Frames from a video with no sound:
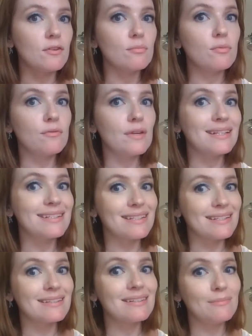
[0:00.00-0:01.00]
if you're moving,
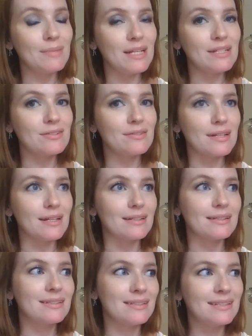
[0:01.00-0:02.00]
this is going to mean you're
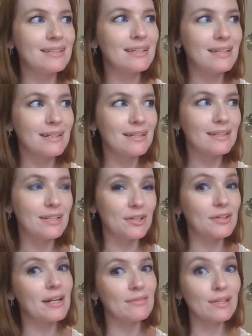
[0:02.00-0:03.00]

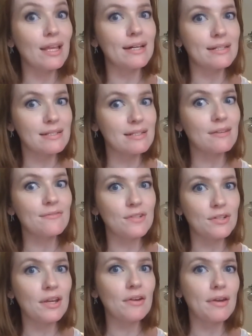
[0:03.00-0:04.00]
going to have a lot of stuff
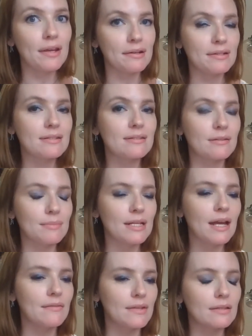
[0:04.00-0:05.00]
in your carry-on, and it's going to
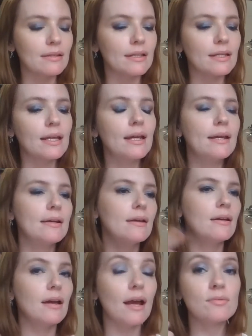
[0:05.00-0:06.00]
be heavy. Like,
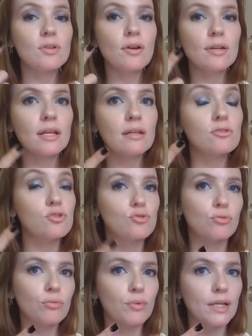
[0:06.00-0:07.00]
I'm talking
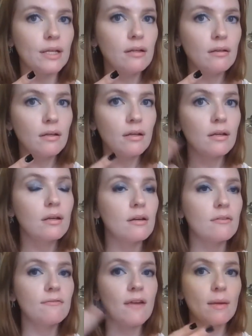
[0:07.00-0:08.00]
jewelry,
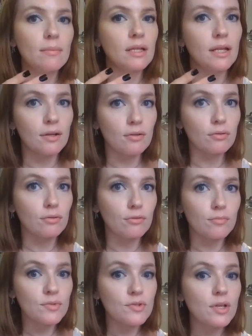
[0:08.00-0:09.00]
family
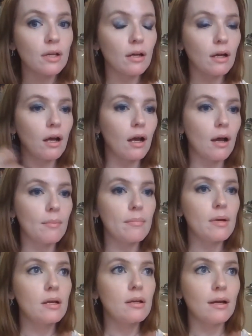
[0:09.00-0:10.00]
heirlooms,
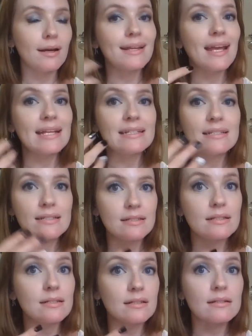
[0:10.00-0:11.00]
again,
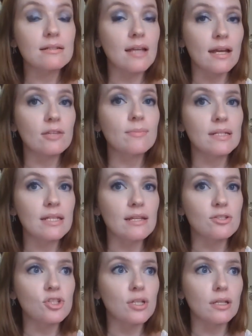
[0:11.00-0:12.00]

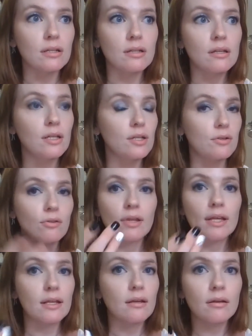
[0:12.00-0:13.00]
documentation, you know,
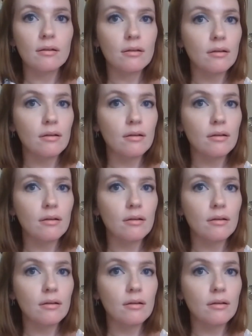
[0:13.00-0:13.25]
like